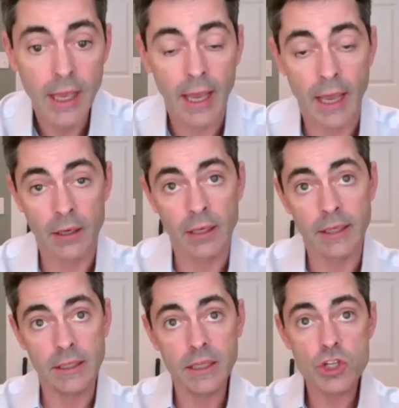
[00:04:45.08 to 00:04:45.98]
And
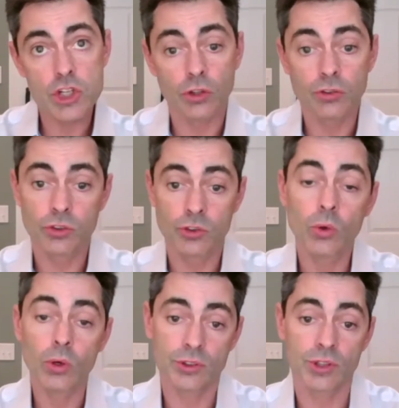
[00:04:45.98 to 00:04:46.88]
each
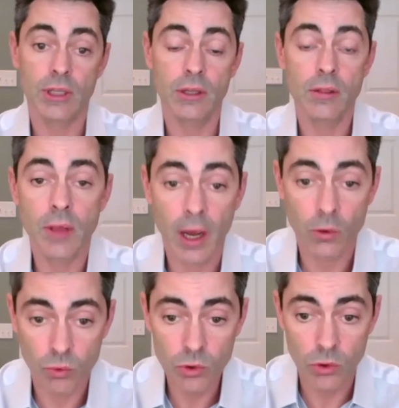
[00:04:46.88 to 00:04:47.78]
source in that
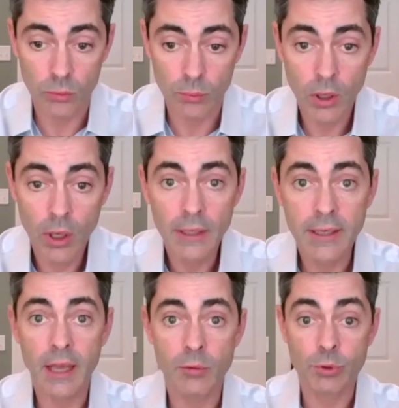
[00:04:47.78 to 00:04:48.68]
room
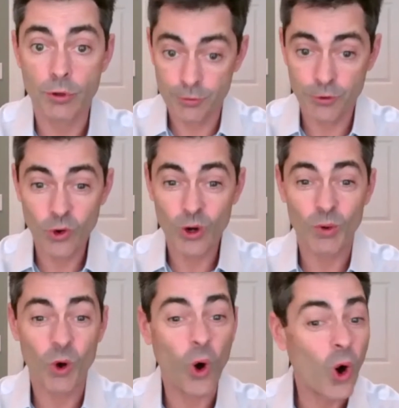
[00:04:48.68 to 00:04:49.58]
can
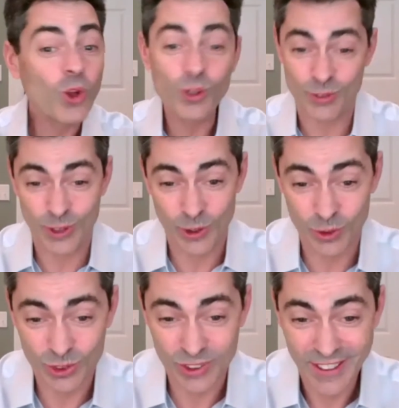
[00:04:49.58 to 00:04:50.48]
perform all of
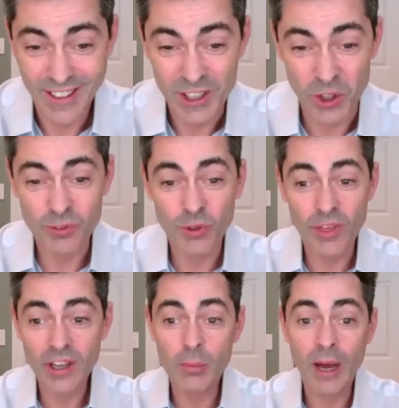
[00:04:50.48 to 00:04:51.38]
those. You know, if you
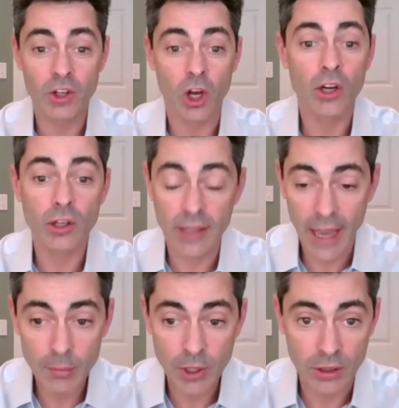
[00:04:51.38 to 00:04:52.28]
think about an under
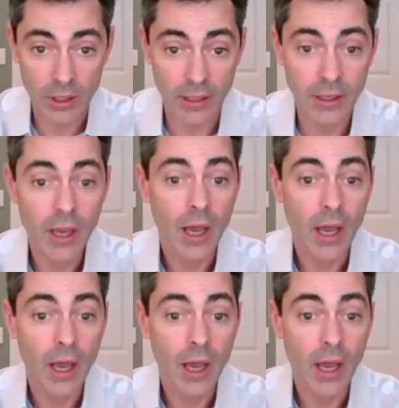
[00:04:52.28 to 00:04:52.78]
cabinet light